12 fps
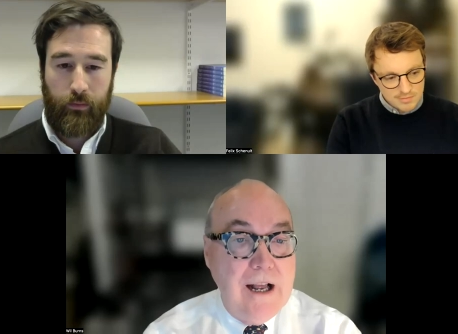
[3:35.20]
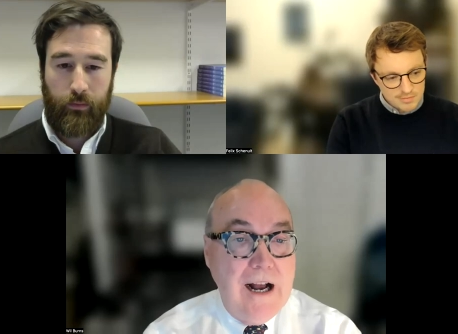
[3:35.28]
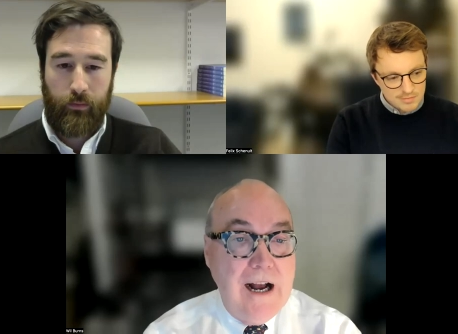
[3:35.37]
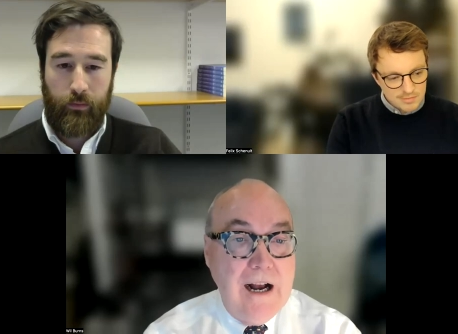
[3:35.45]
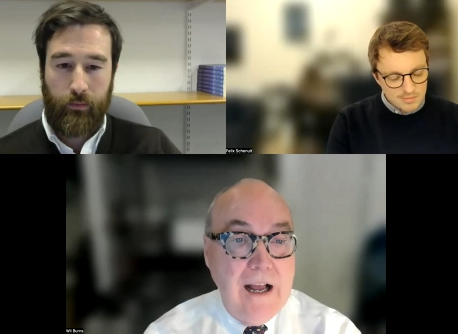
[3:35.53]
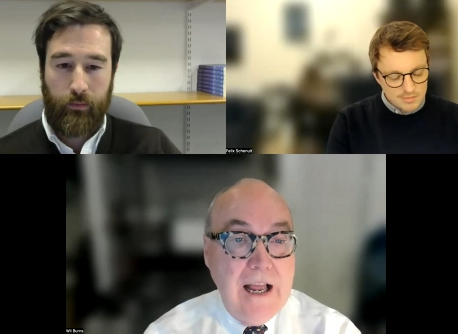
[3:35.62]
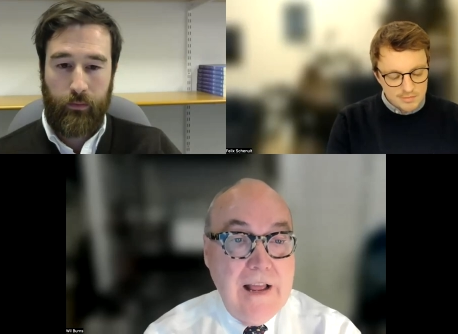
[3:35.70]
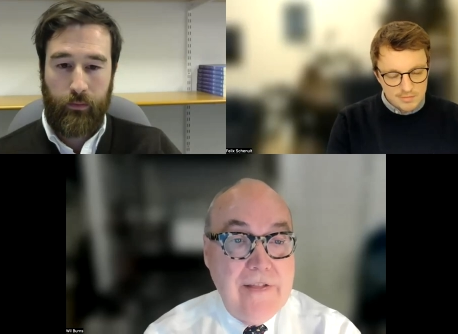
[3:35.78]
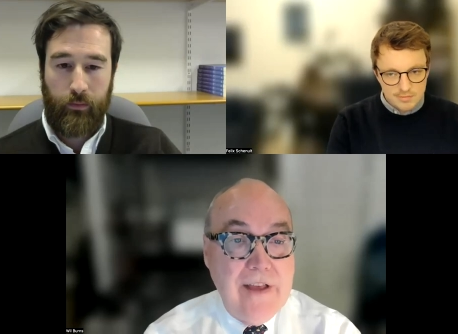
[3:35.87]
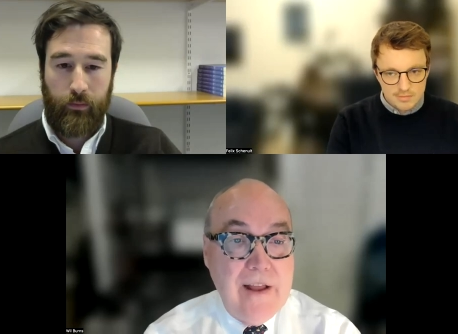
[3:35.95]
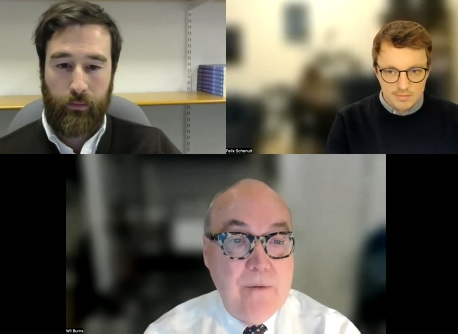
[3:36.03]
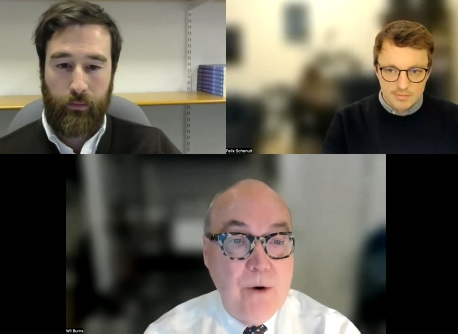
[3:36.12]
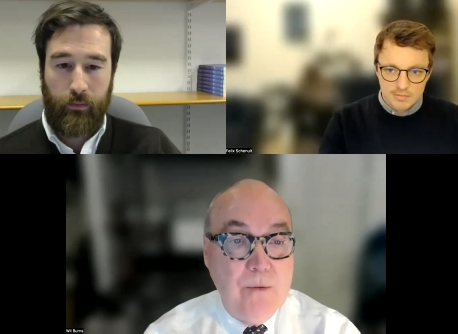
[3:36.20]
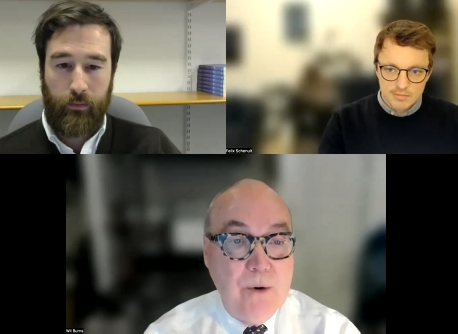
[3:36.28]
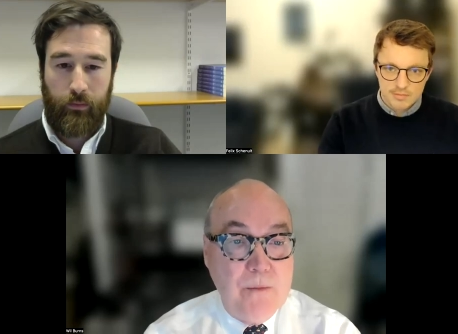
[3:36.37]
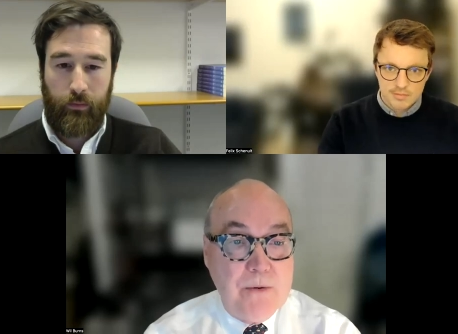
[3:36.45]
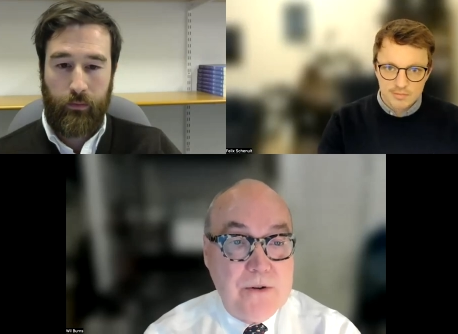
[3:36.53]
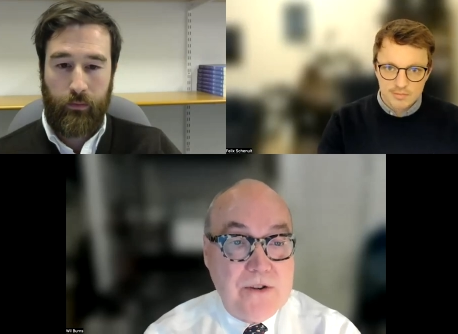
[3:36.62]
Speaker 1: and then we
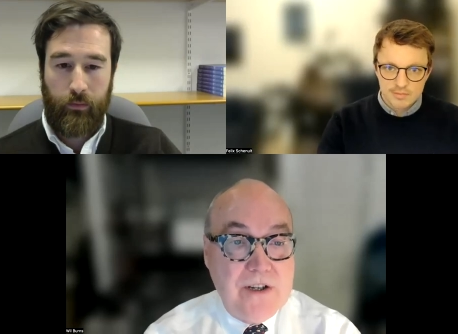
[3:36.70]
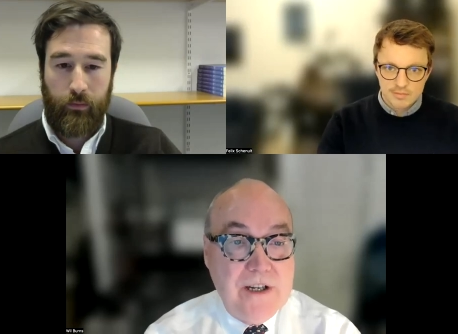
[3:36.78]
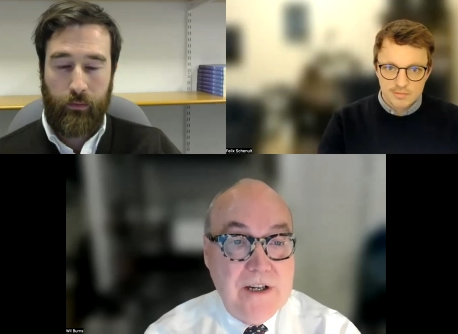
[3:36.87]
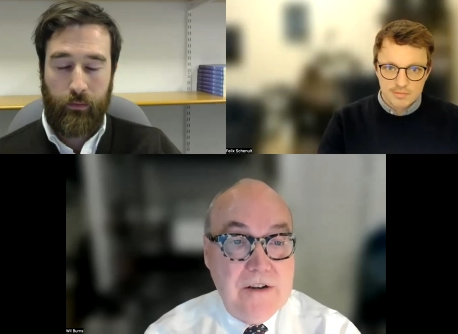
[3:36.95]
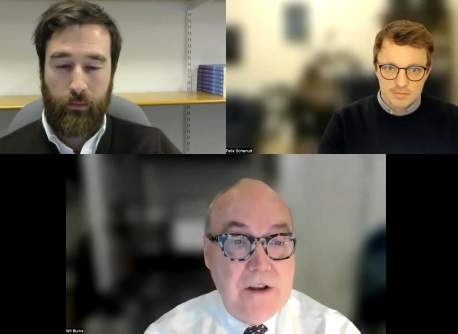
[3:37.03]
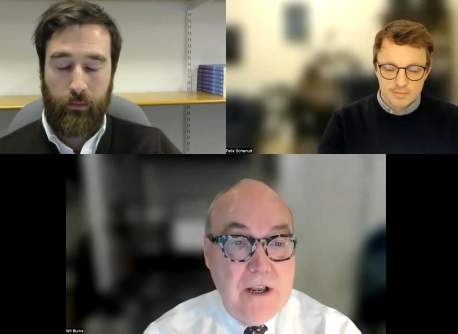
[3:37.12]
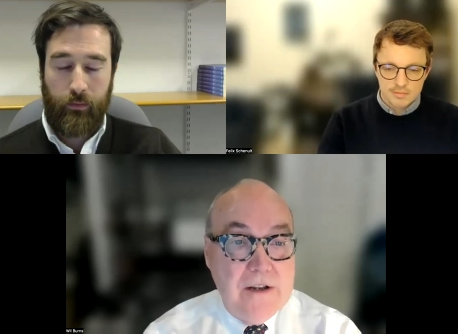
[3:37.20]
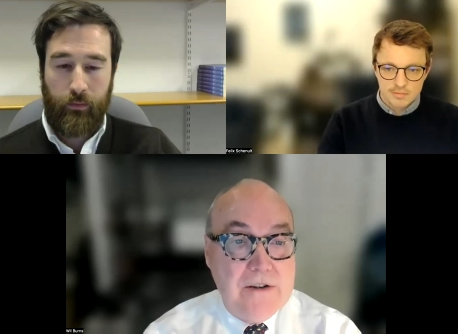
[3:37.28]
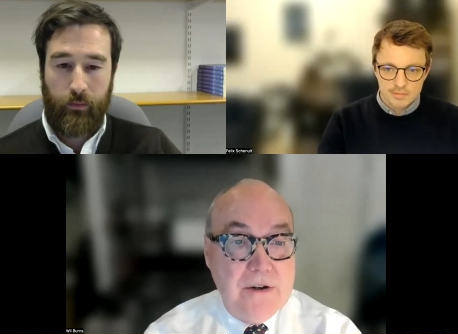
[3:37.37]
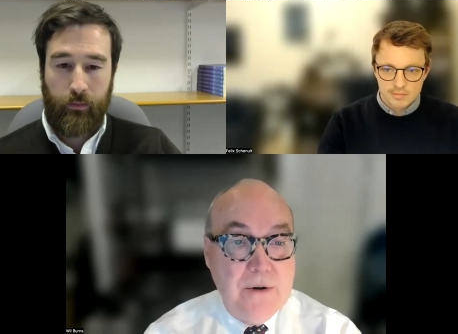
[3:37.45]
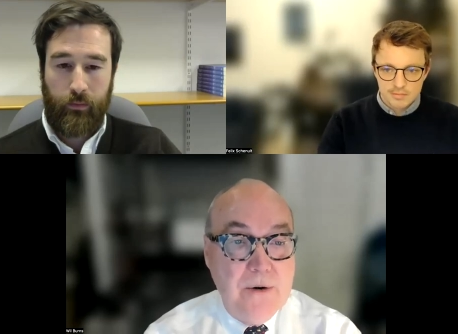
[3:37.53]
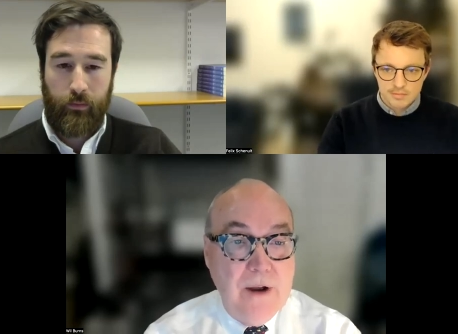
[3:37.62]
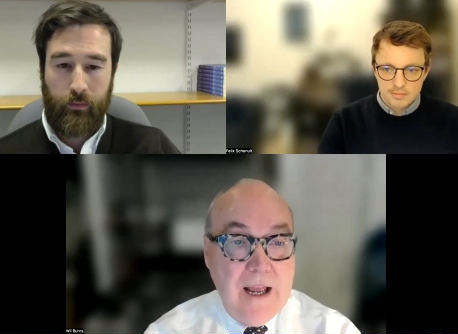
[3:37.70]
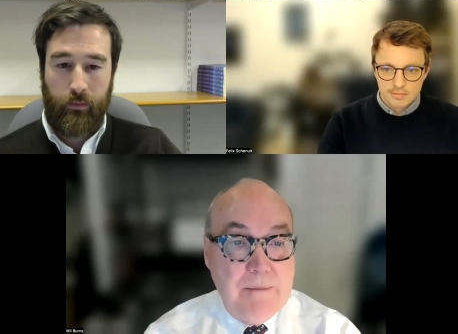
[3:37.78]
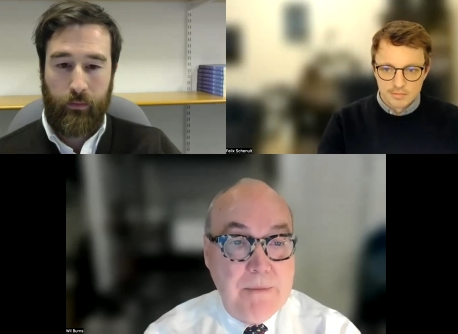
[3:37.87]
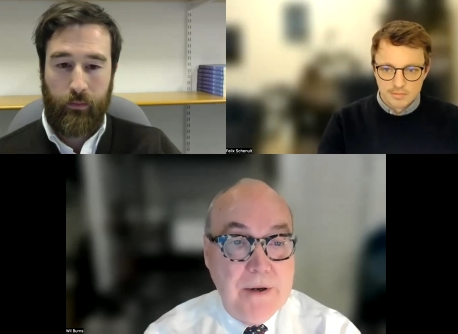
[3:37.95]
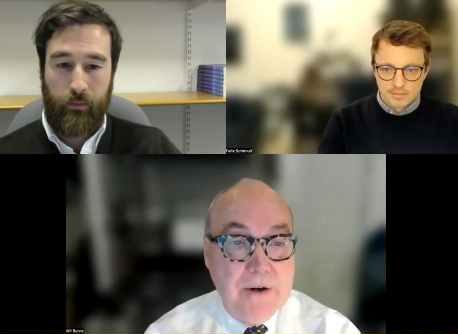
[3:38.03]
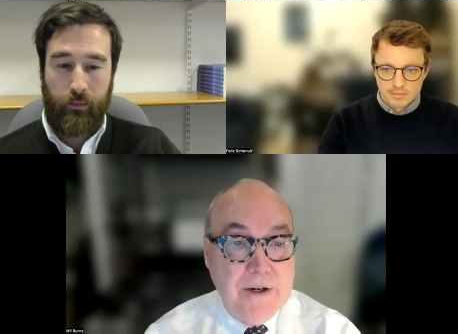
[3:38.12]
will proceed to a
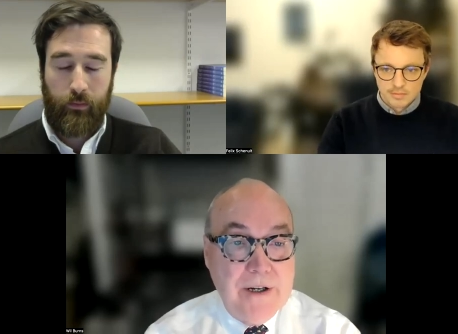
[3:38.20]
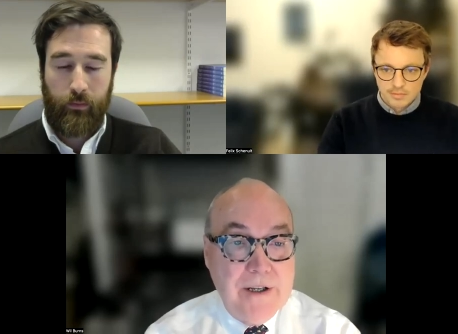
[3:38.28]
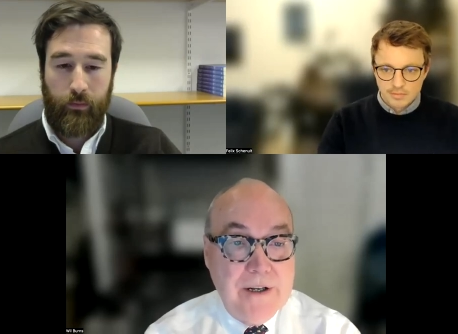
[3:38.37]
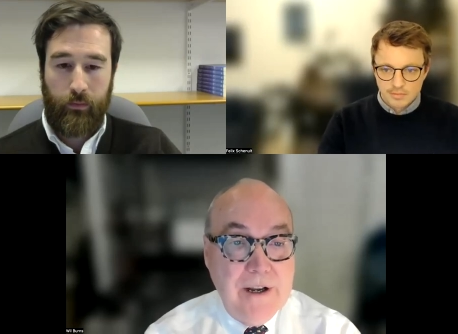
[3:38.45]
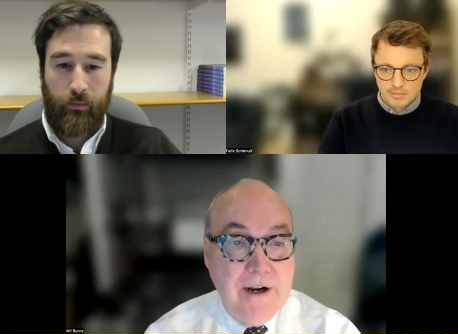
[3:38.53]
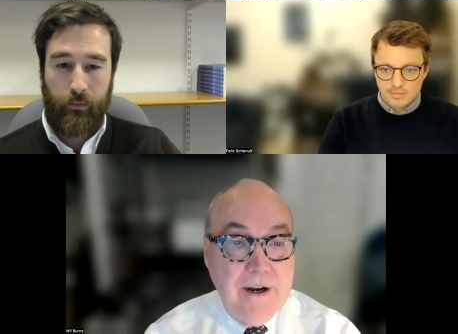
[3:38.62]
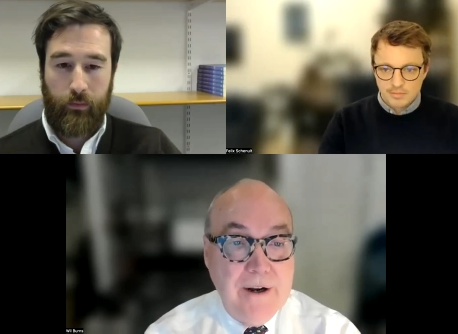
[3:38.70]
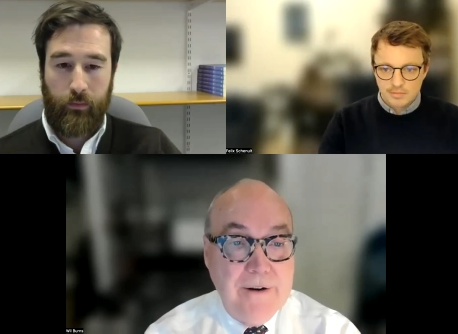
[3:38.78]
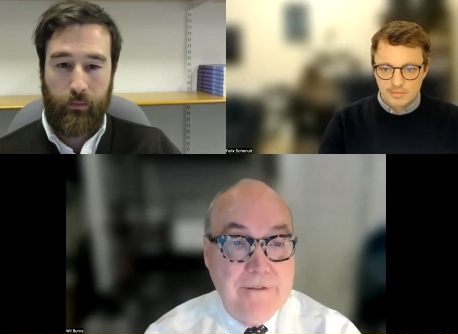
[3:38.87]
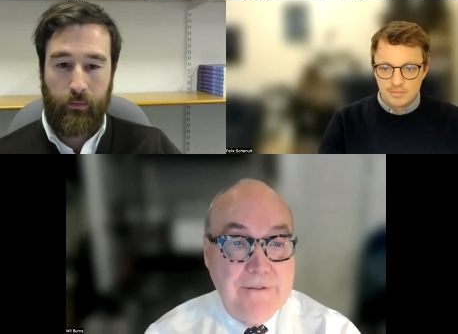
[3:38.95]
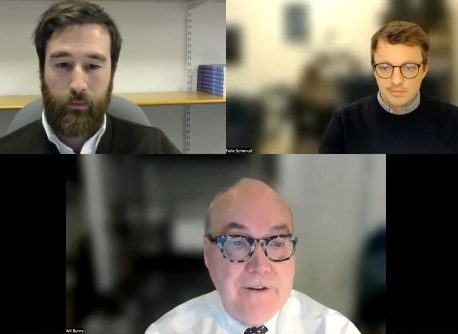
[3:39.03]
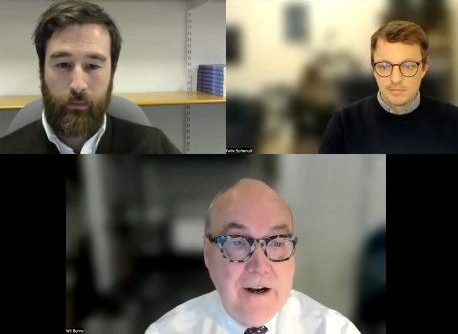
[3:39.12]
period of,